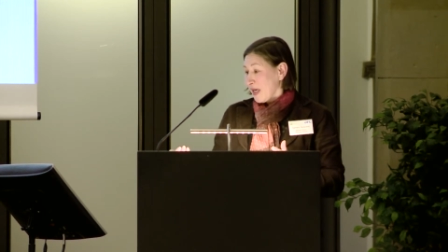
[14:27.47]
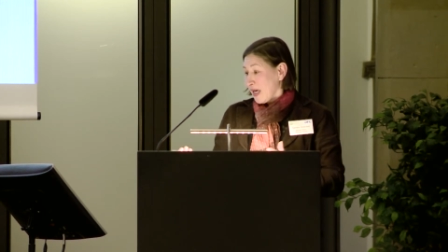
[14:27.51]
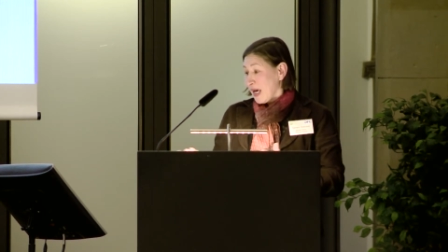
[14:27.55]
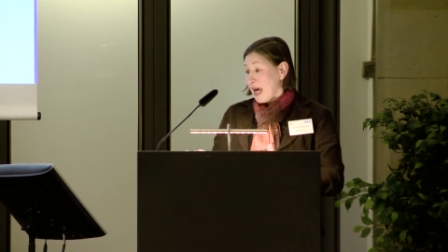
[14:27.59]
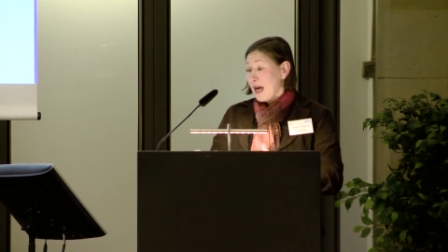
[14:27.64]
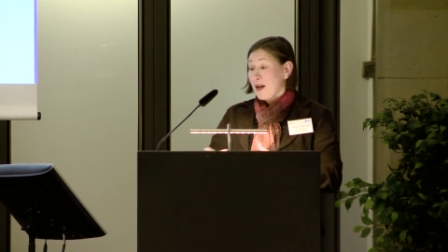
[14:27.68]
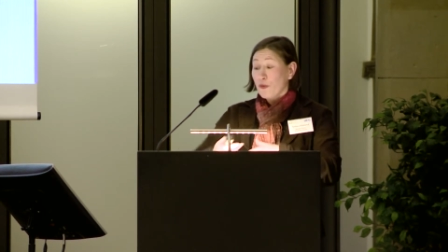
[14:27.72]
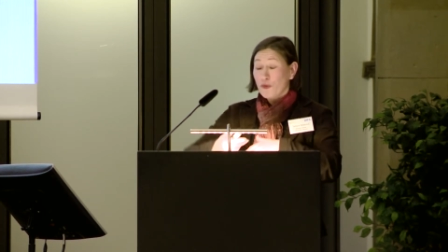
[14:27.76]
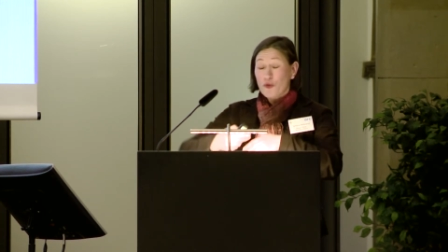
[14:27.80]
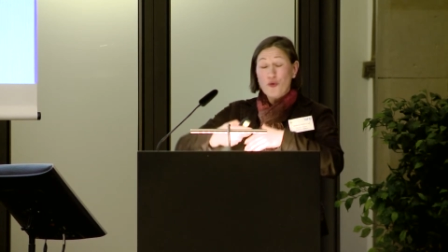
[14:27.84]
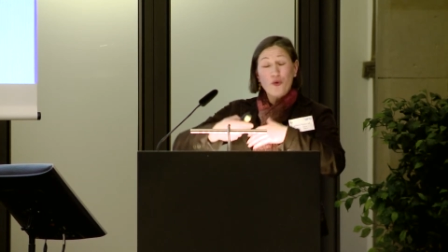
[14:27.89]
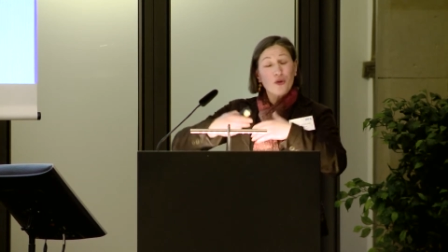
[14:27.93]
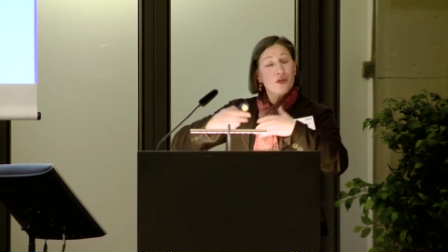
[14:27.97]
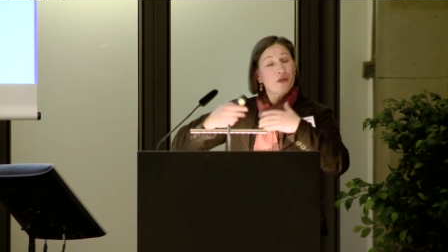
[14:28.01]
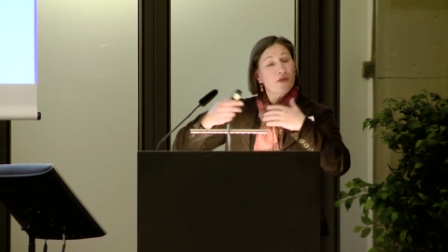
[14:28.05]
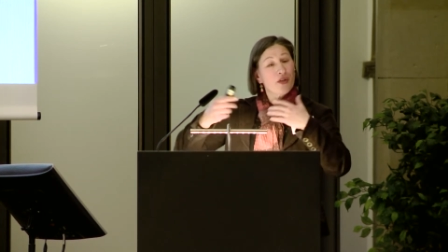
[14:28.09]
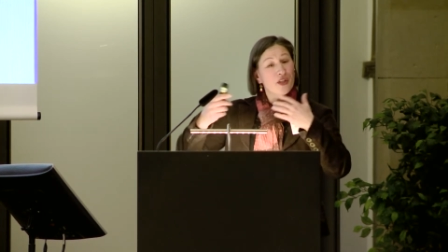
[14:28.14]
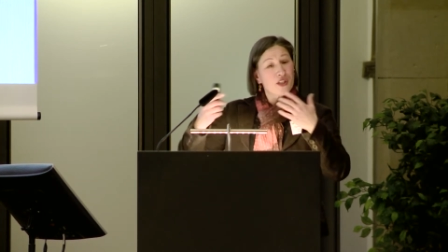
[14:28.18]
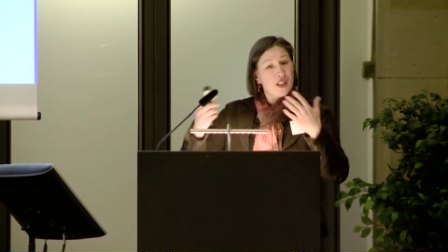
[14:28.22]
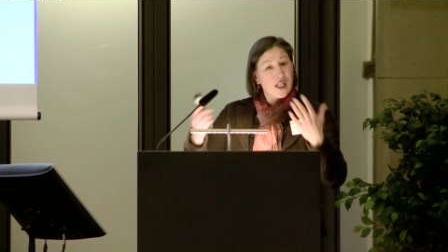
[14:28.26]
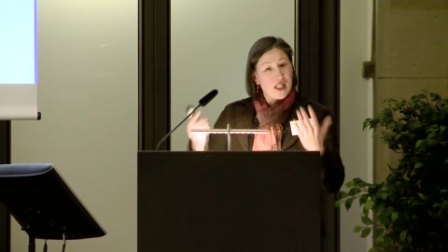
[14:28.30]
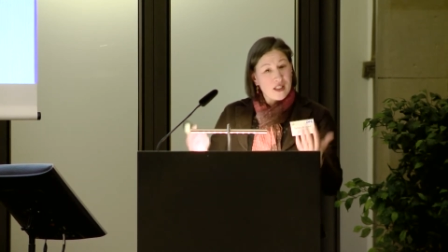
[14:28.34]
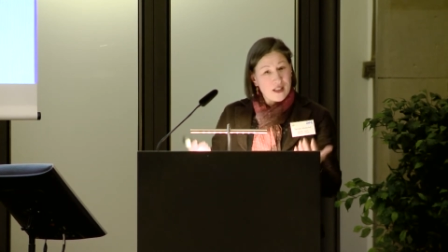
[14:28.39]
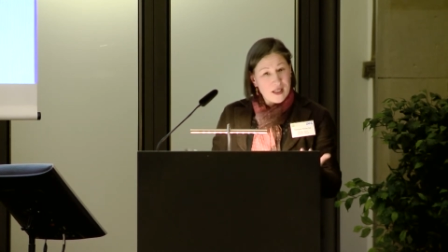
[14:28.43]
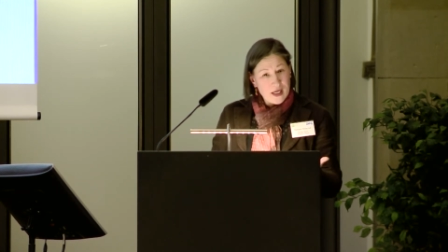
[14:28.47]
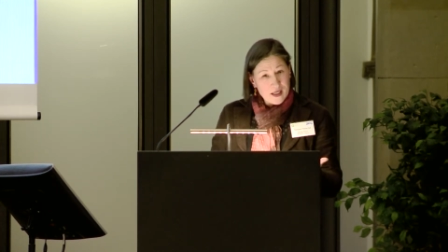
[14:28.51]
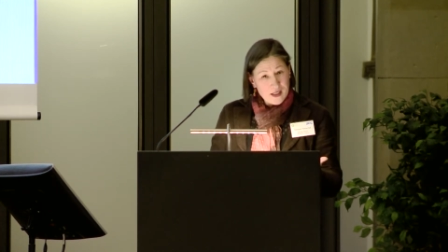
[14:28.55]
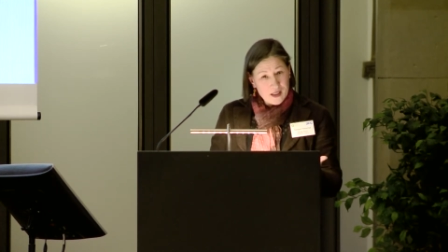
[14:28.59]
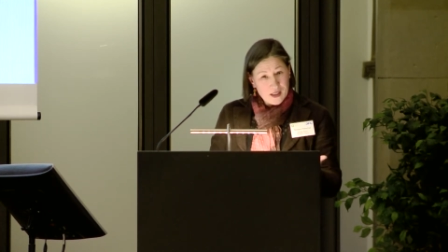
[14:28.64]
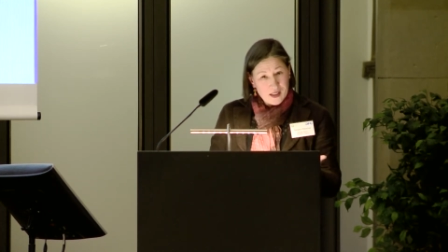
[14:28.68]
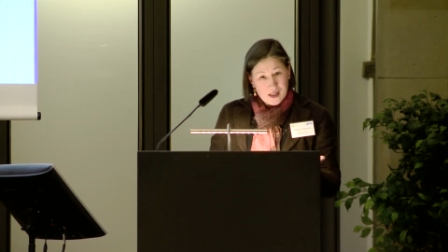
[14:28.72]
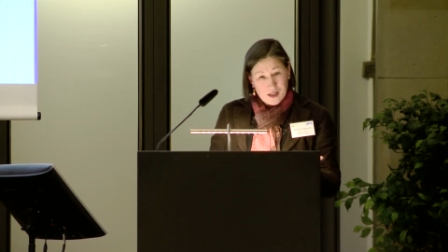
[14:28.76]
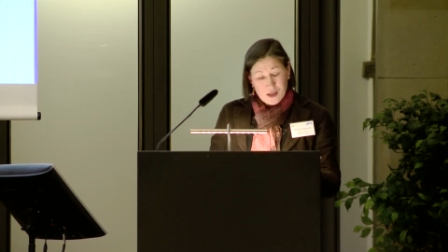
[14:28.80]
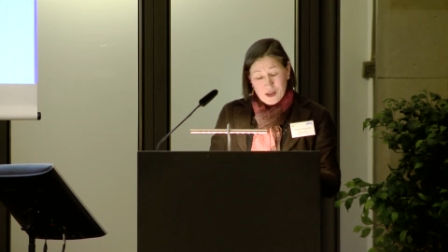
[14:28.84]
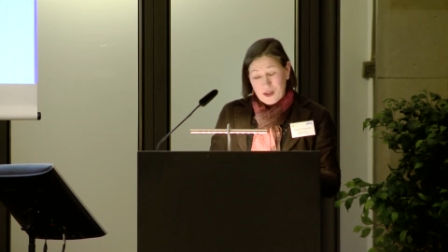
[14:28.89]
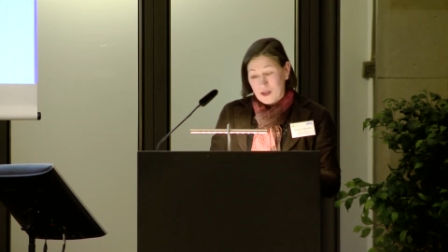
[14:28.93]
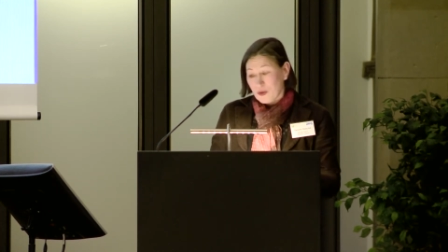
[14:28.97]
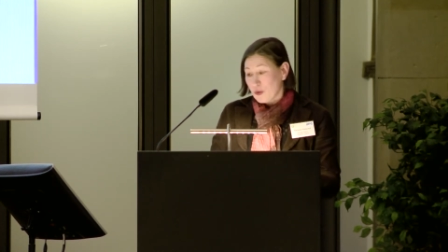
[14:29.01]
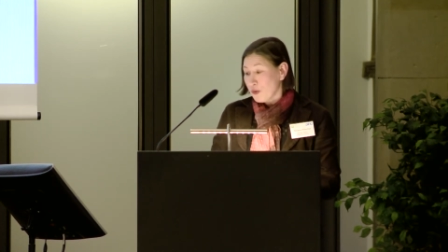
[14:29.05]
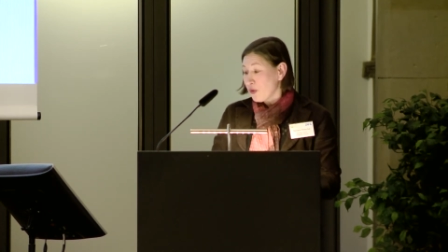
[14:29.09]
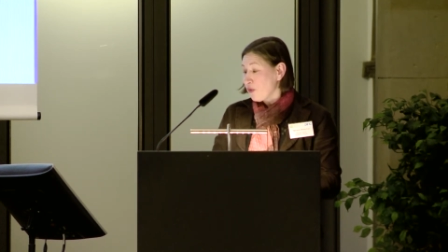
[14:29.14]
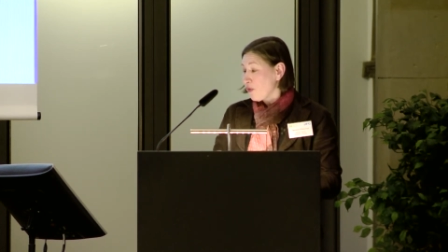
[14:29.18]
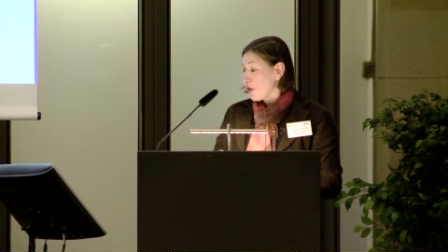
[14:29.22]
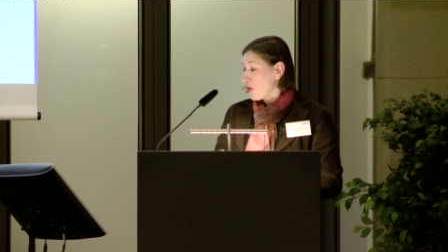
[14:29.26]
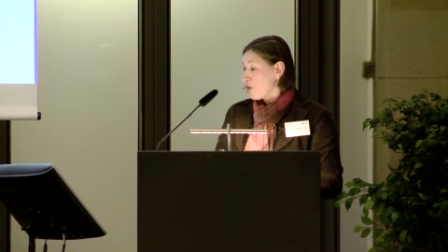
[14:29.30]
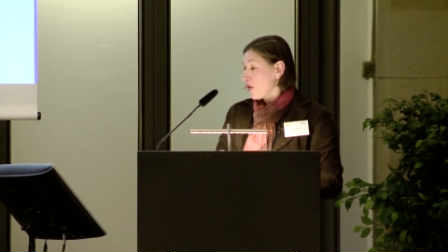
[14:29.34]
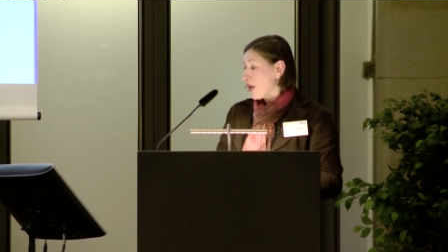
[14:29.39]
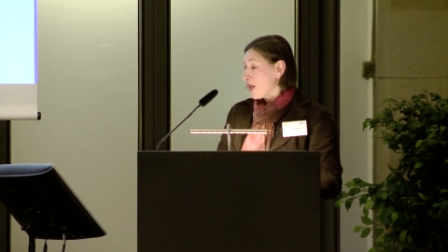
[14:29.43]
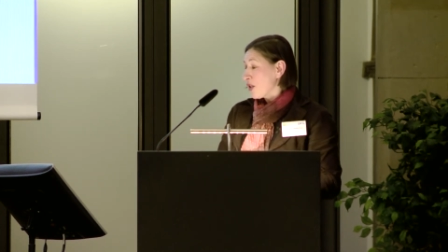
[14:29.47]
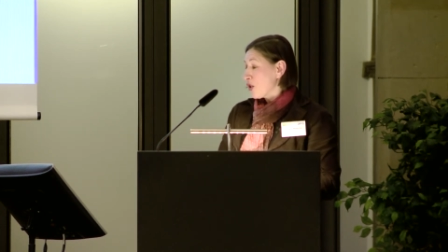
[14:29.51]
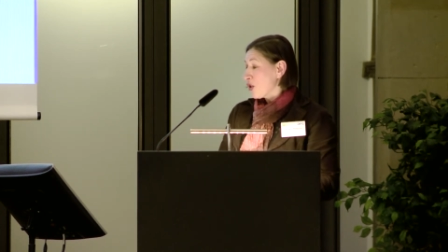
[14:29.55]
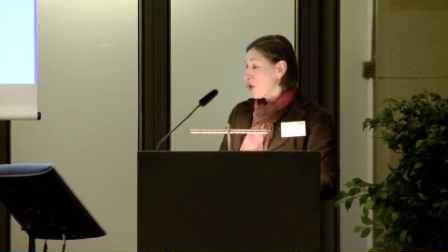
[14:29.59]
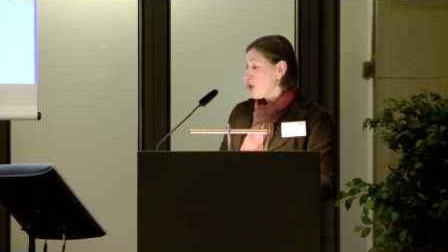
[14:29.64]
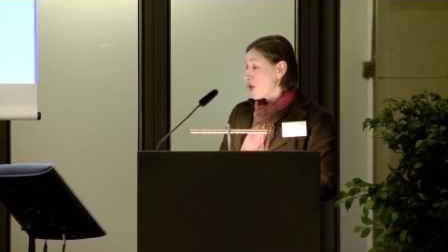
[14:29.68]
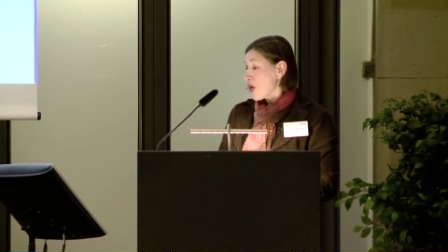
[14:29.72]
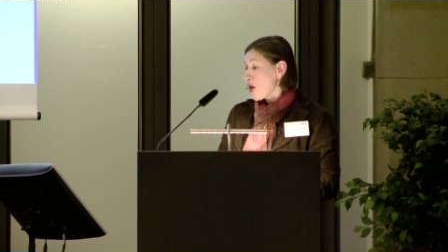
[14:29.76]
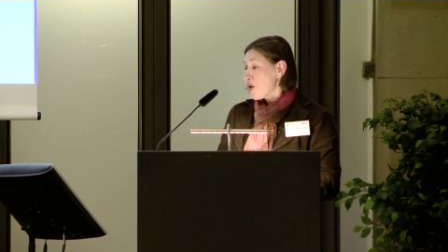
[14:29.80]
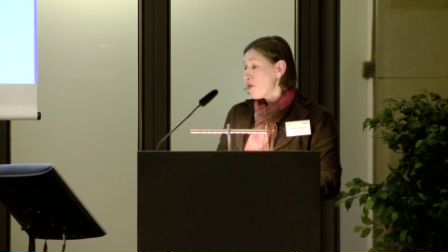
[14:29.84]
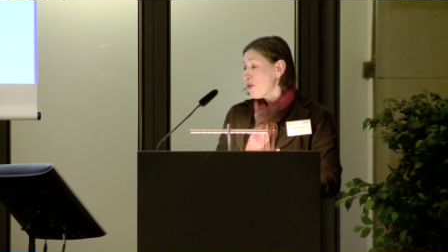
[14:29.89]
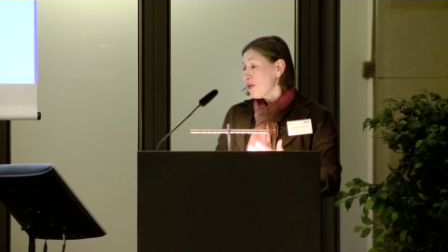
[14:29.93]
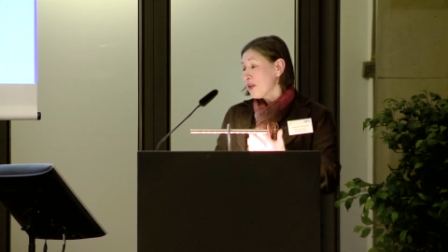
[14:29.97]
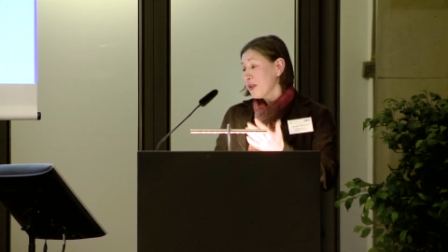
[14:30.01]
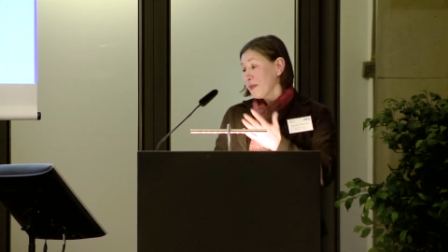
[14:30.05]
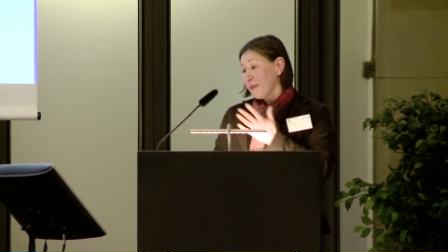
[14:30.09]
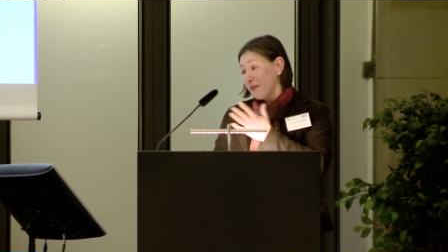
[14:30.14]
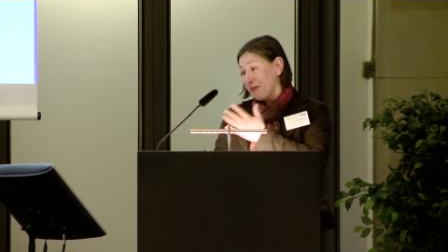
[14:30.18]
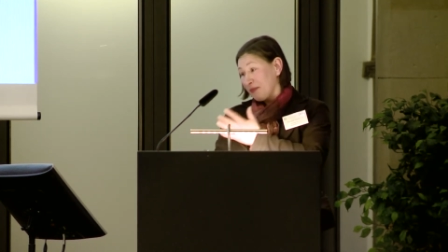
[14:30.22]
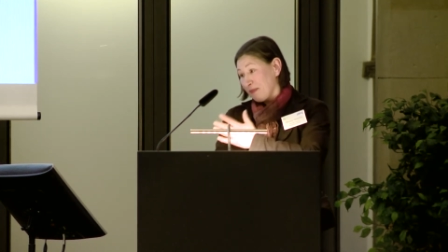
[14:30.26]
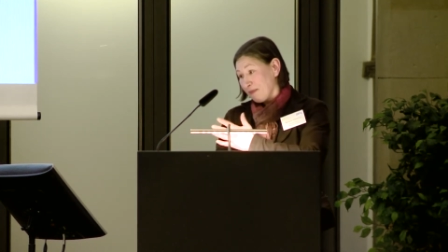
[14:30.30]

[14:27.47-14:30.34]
and of course there is the text to the retraction note.